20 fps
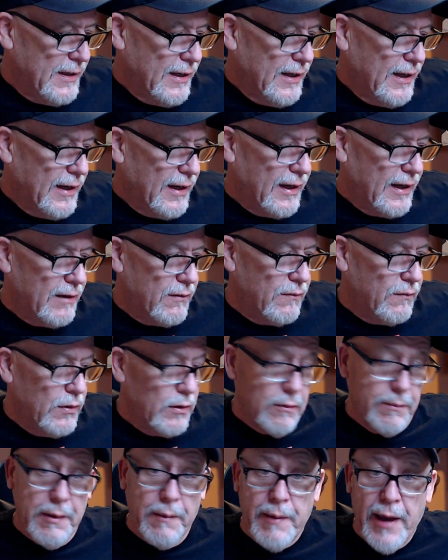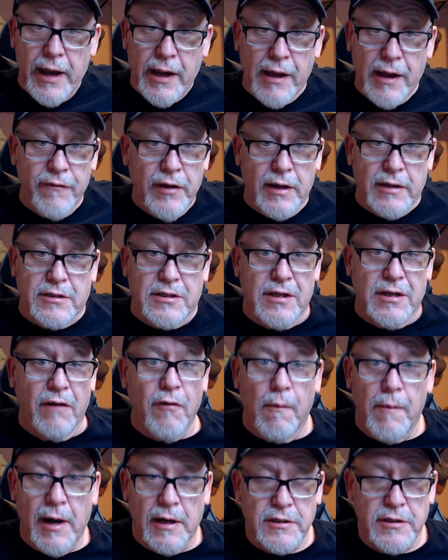we'll be back. I've got several
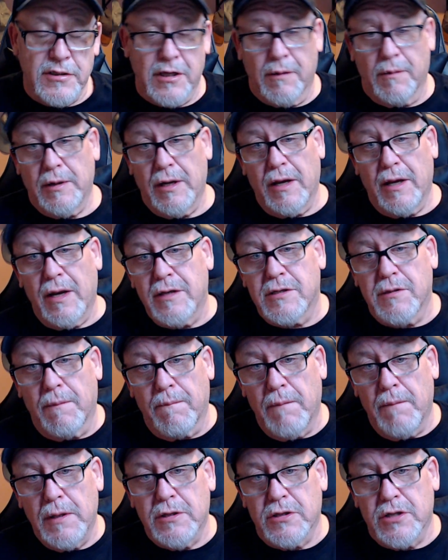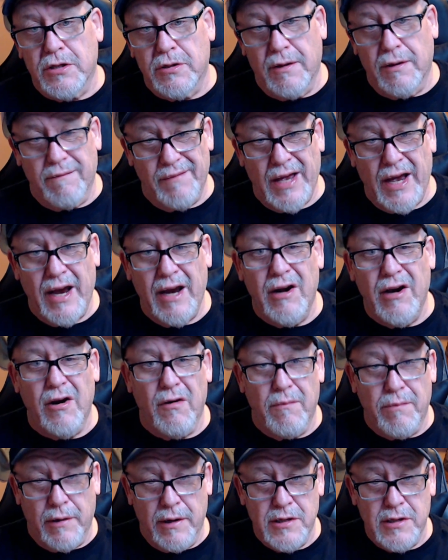boxes coming out. I got some much higher
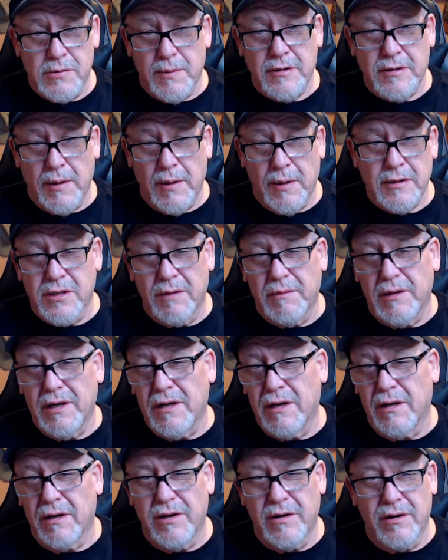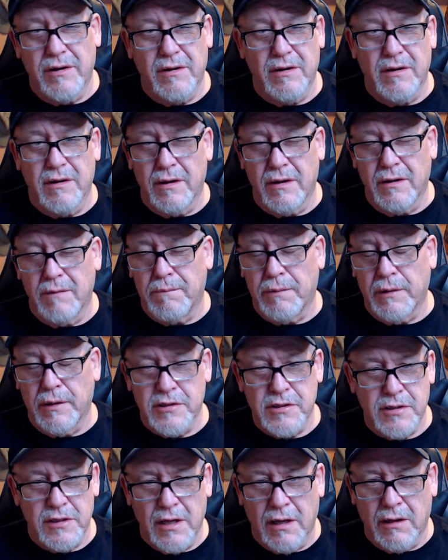price boxes coming in,
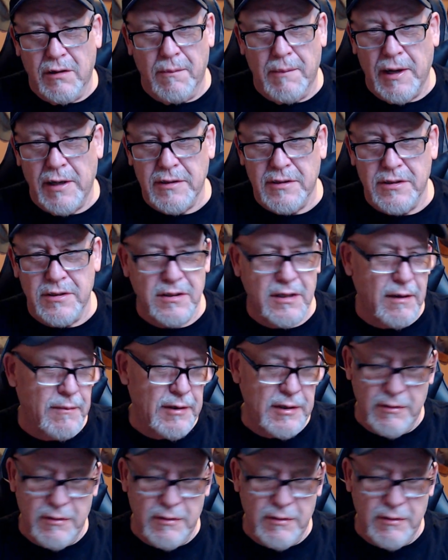$100+ boxes coming